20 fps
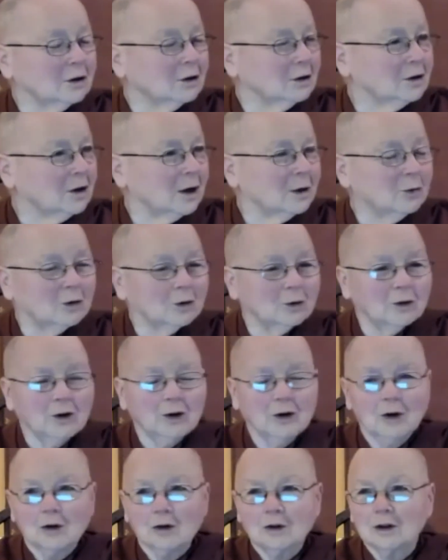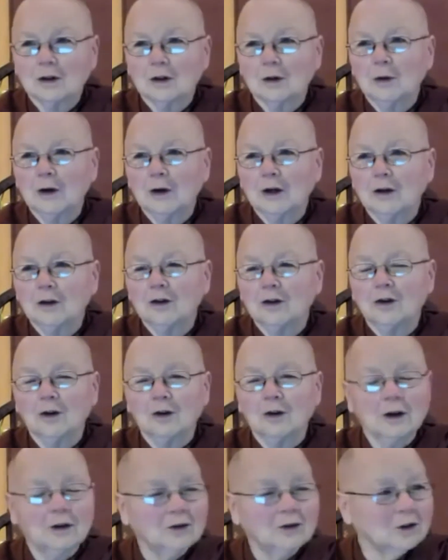table when you go to the meal, you
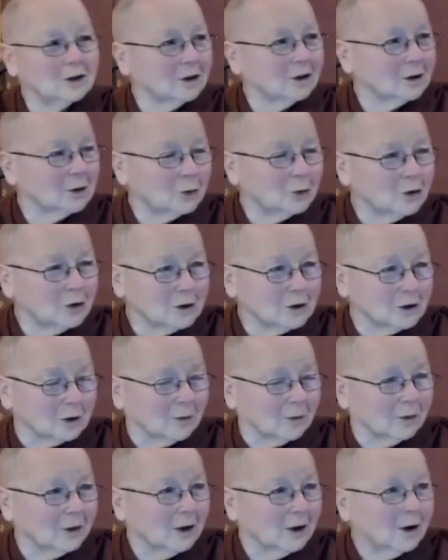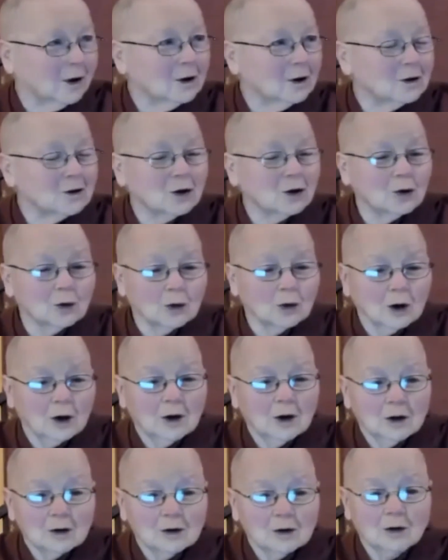don't have to take the poison. So
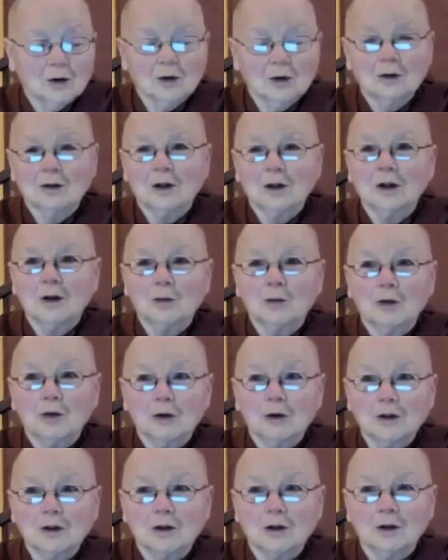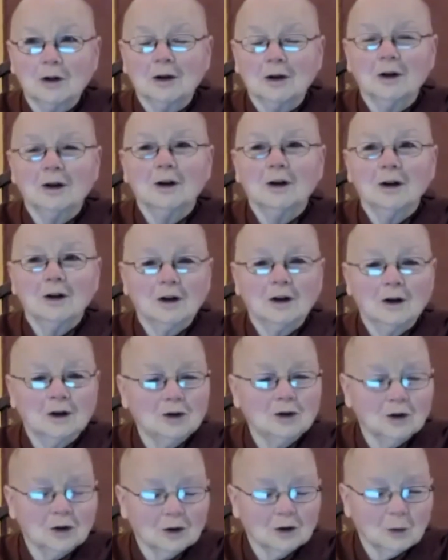don't take poison
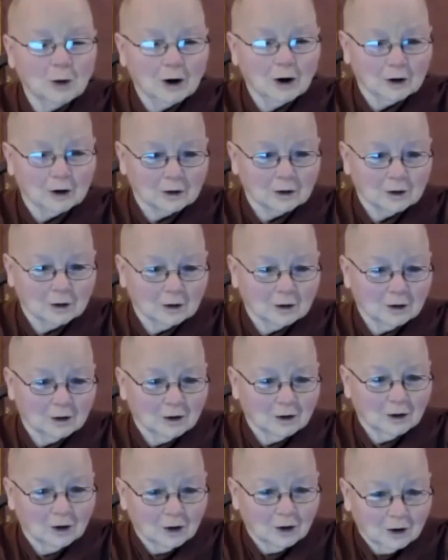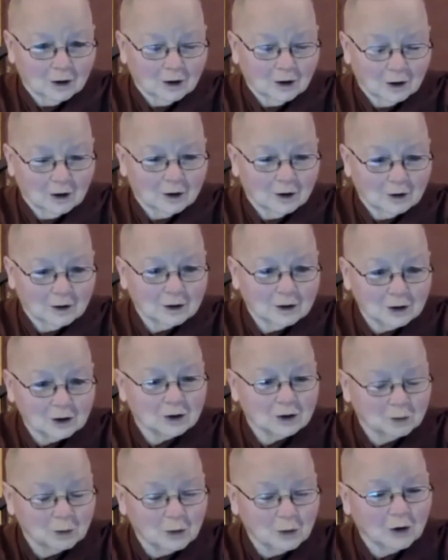into your mind.
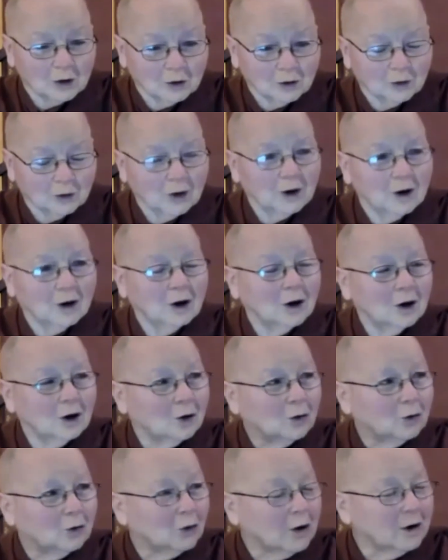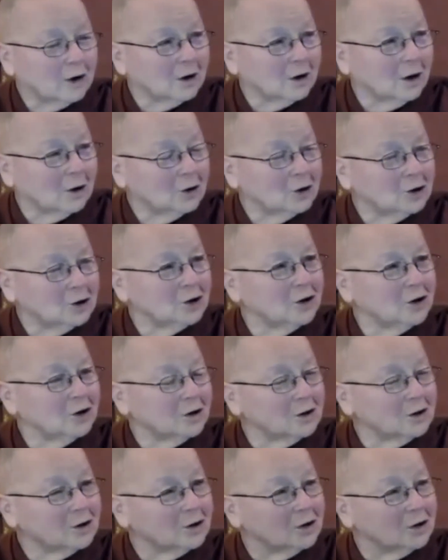That's part of right energy,
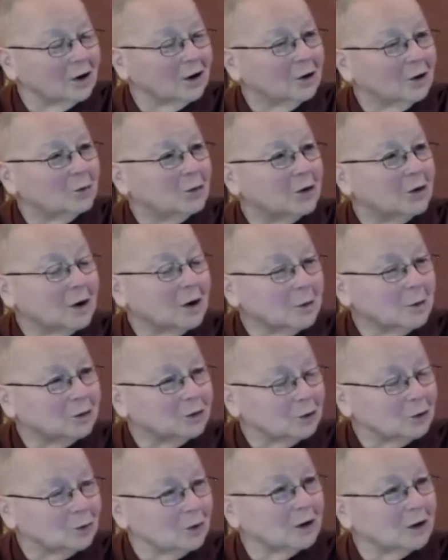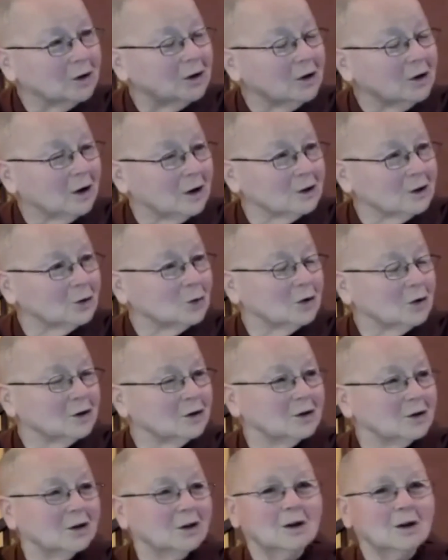is being able to recognize
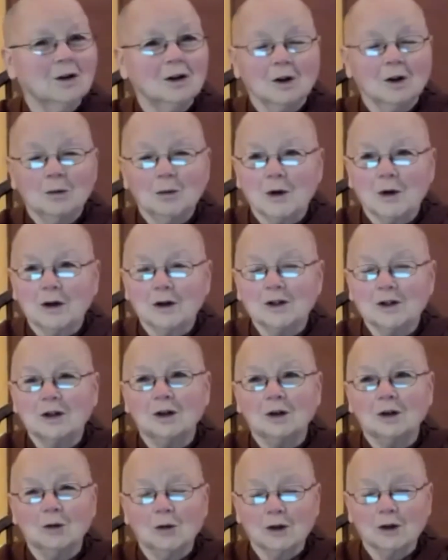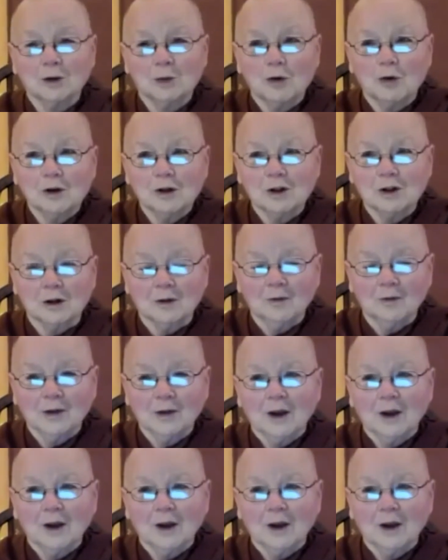what's medicine and what's poison,